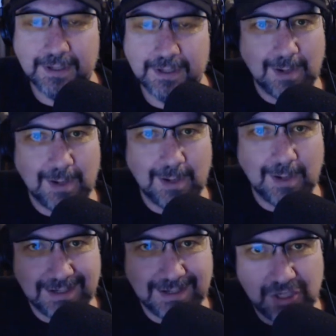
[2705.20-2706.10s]
you
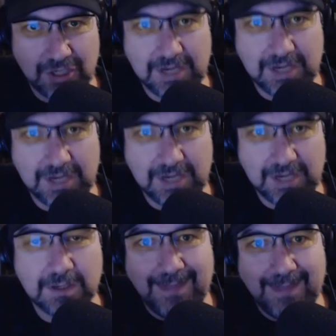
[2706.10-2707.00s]
actually achieve it,
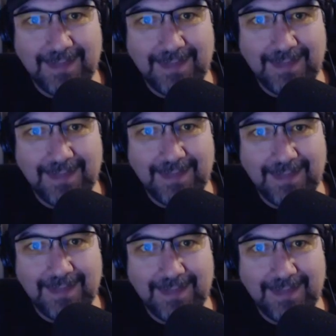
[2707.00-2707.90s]

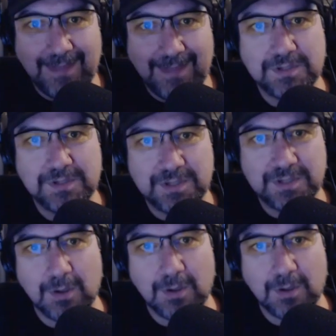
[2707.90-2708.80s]
that's when all the
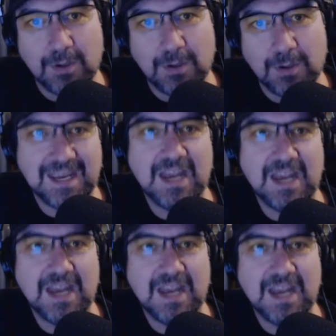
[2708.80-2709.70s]
psychologists get
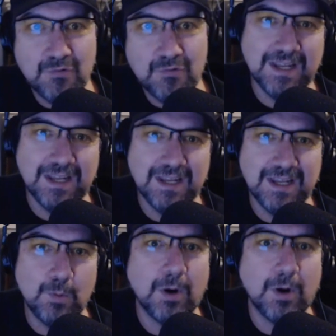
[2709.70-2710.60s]
really,
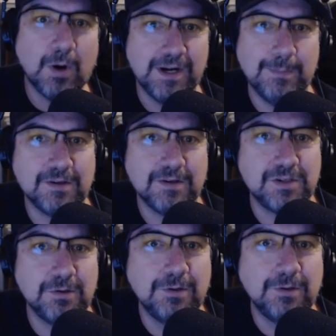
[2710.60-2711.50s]
really worried
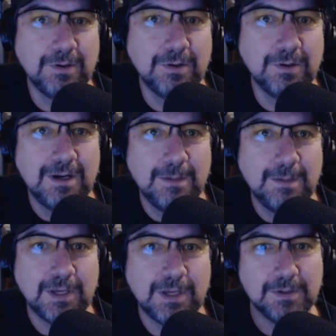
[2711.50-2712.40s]
about you.
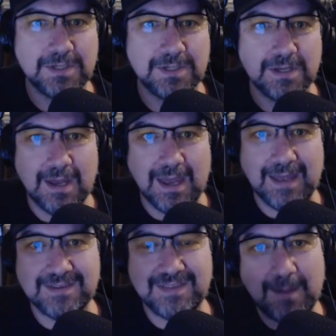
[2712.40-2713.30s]
Because
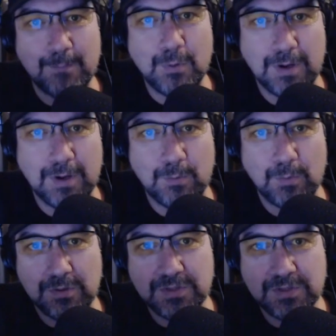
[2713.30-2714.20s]
at that point,
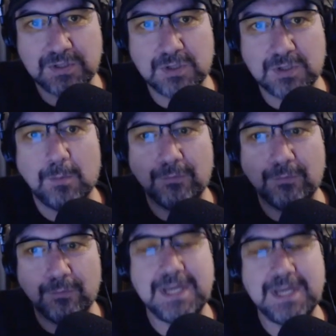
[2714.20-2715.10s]
when you stop
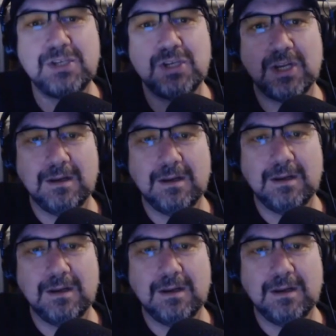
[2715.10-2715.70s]
reaching,